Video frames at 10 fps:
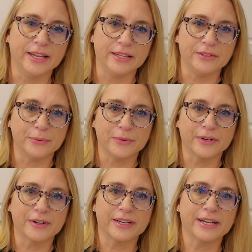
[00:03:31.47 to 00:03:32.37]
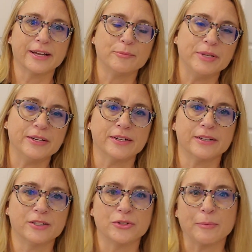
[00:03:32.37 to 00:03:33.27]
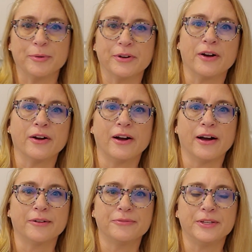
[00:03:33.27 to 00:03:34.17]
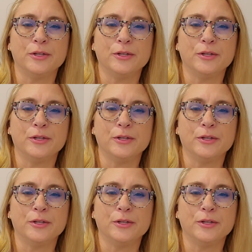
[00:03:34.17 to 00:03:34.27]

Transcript: you're gonna come here to drop your dog off,